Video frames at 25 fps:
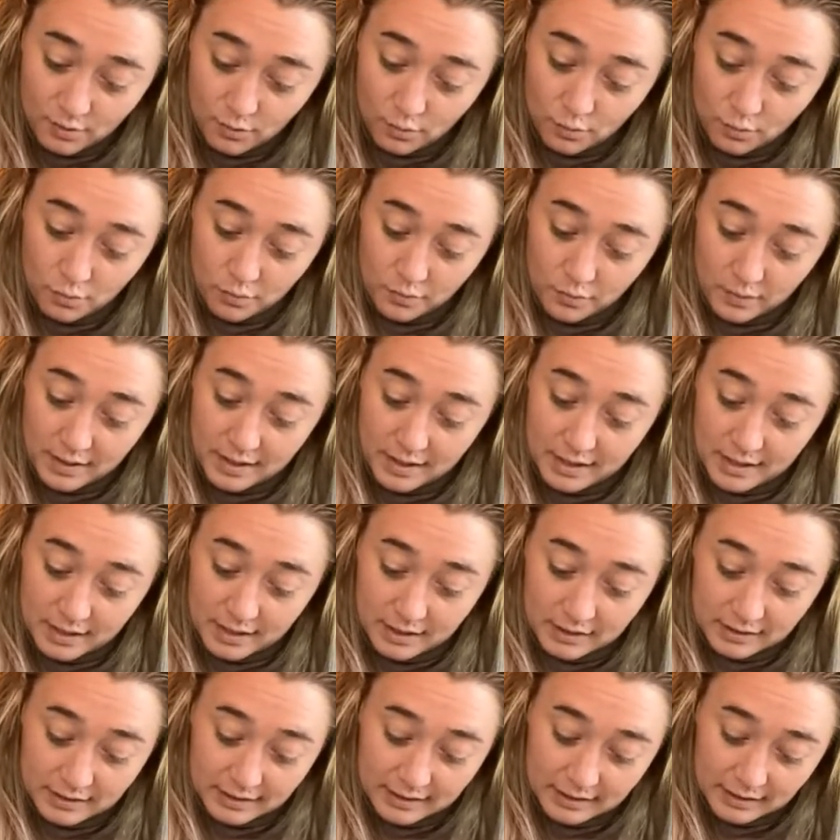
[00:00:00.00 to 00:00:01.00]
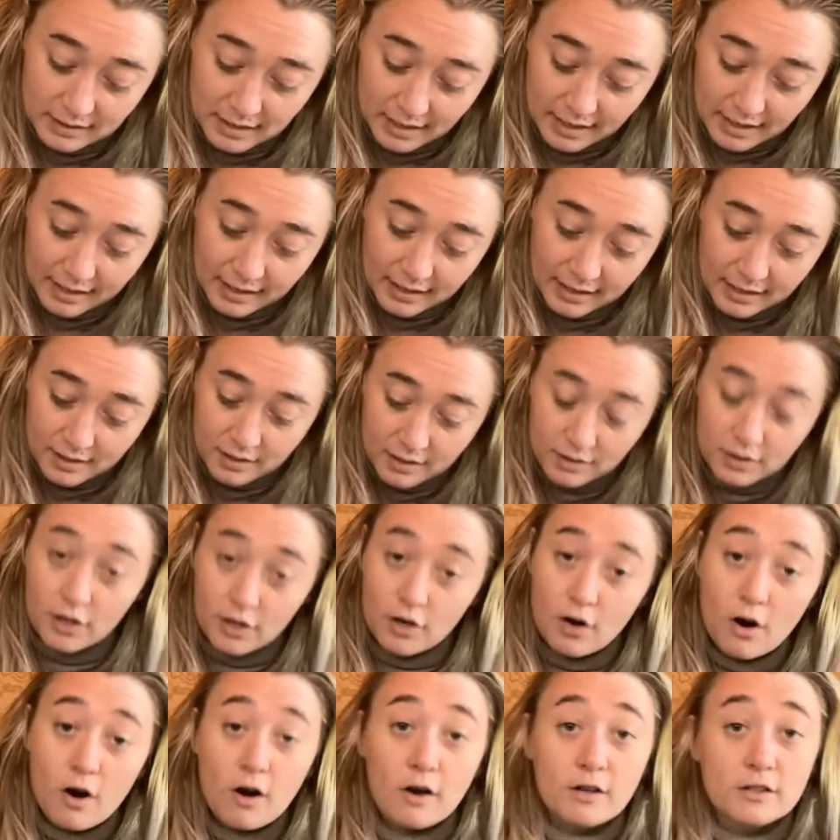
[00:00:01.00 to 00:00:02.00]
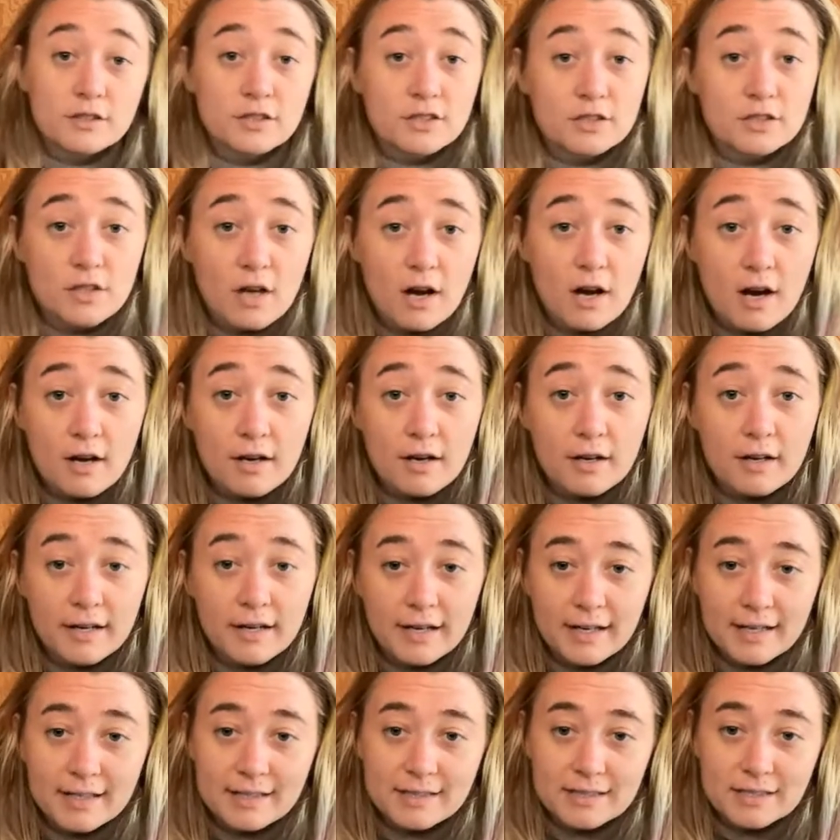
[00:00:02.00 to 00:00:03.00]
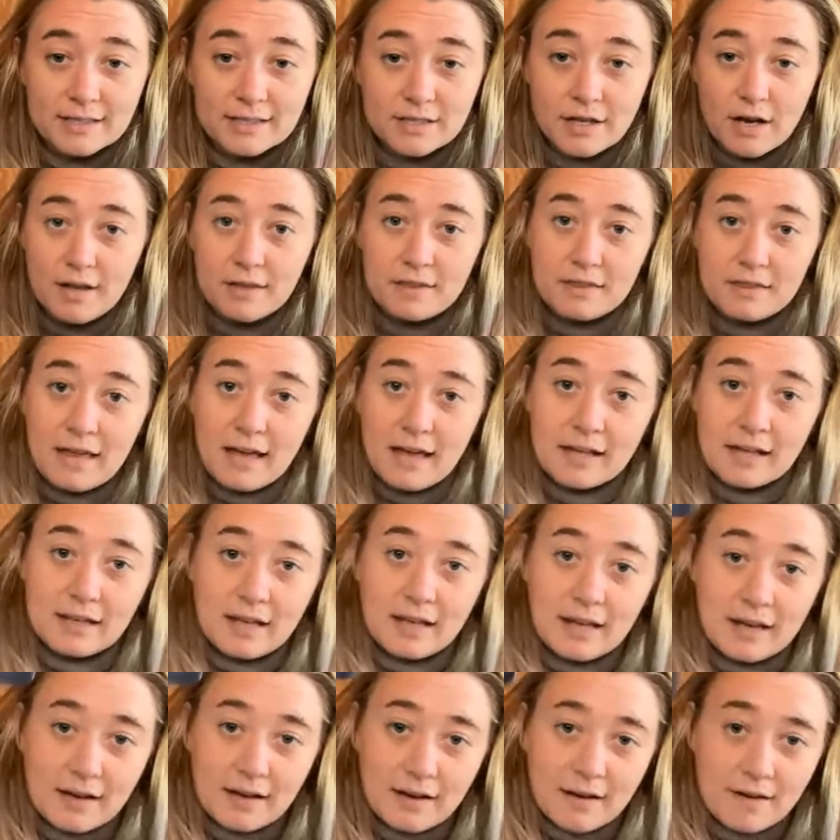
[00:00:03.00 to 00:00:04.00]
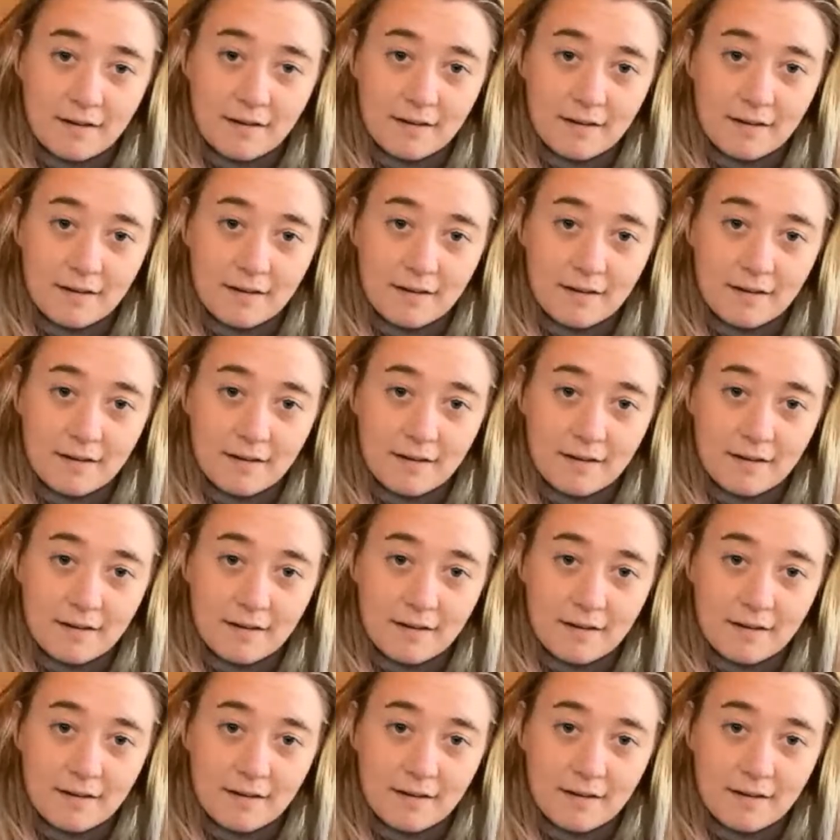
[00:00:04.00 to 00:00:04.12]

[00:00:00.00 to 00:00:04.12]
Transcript: really like the cardstock. It's got that like,